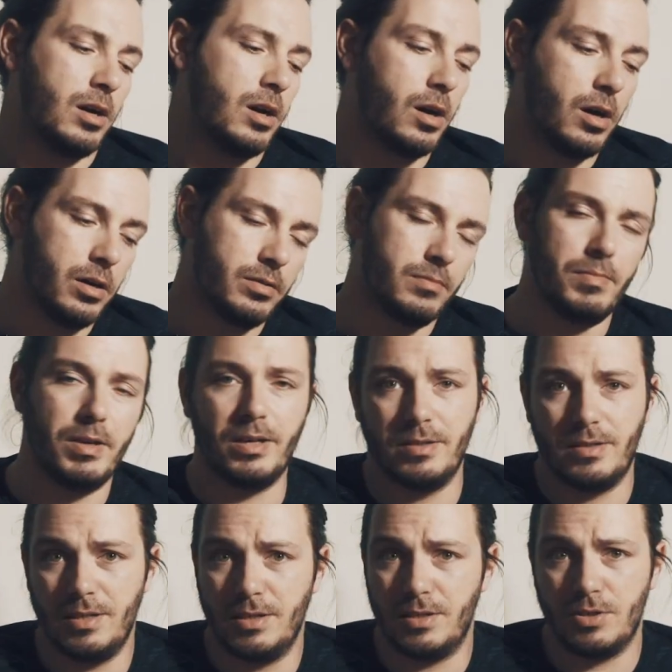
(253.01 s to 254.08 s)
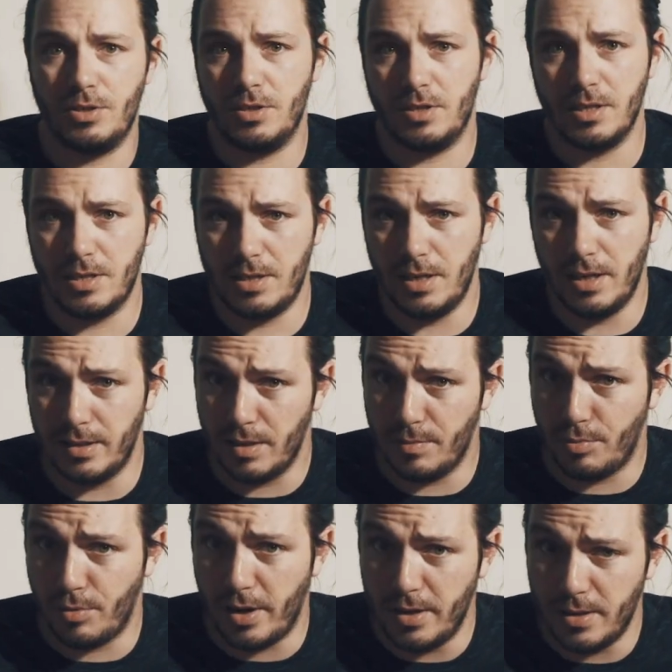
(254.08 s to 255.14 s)
a con because it's just still at
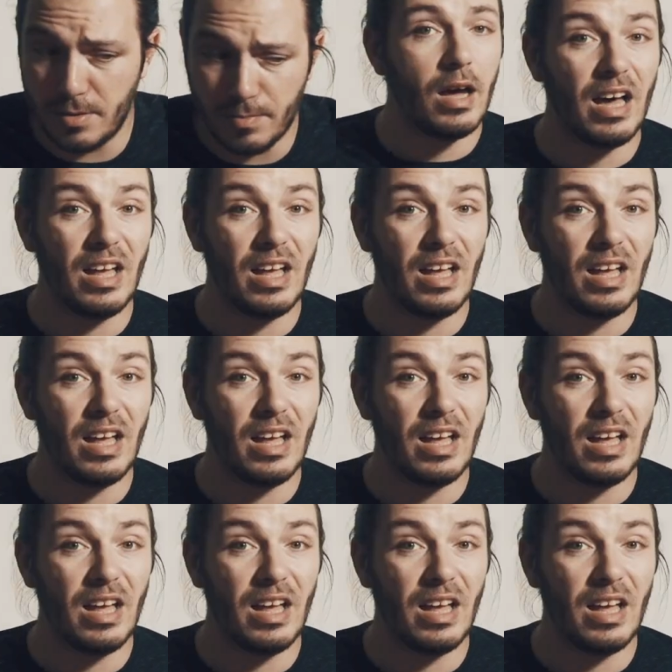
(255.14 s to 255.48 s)
that price.